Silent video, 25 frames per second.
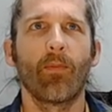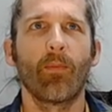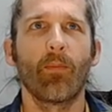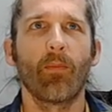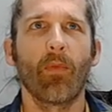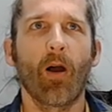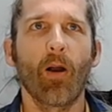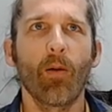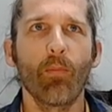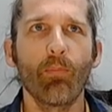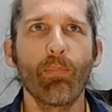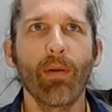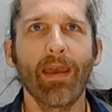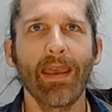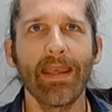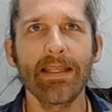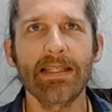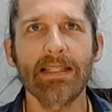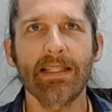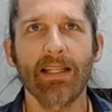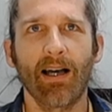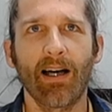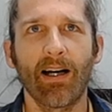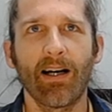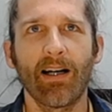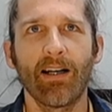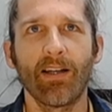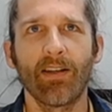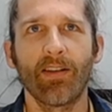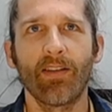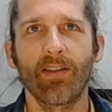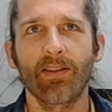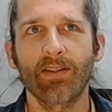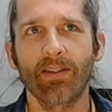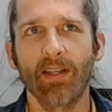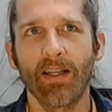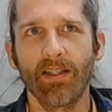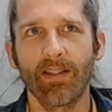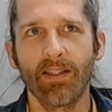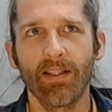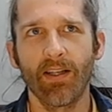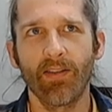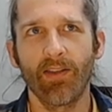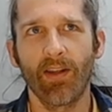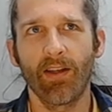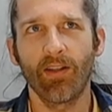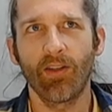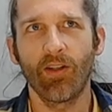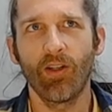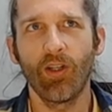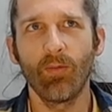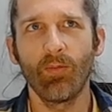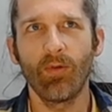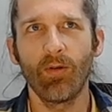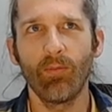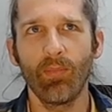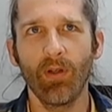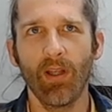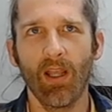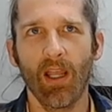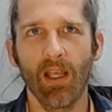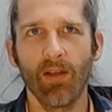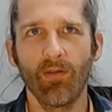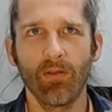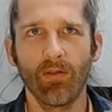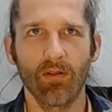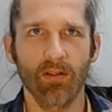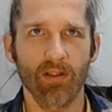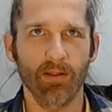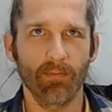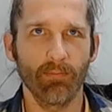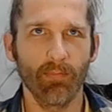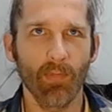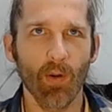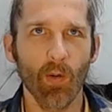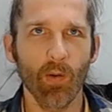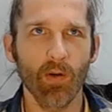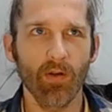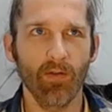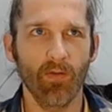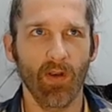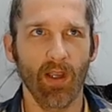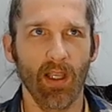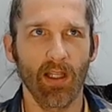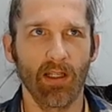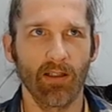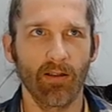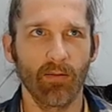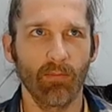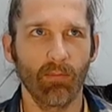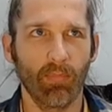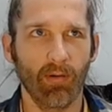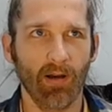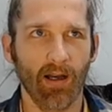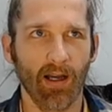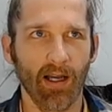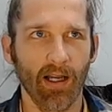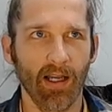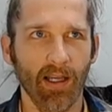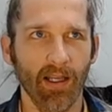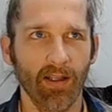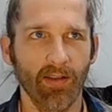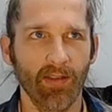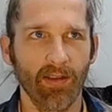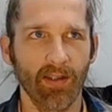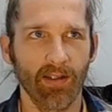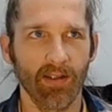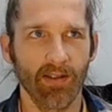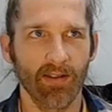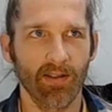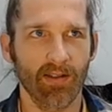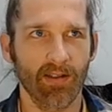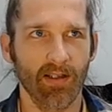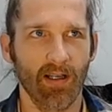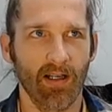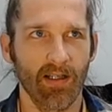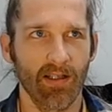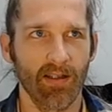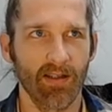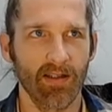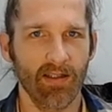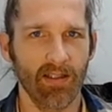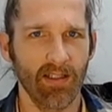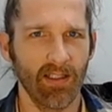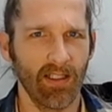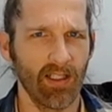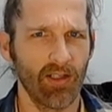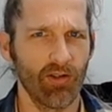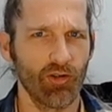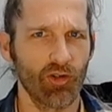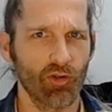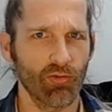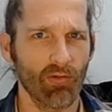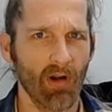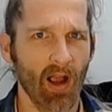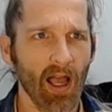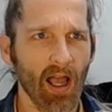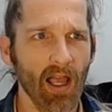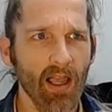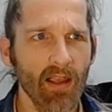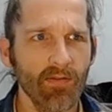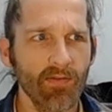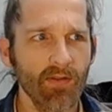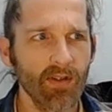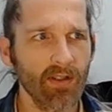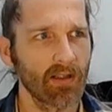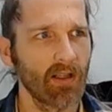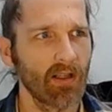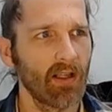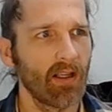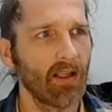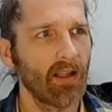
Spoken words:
are based on this idea that human behavior is motivated by these unseen drives.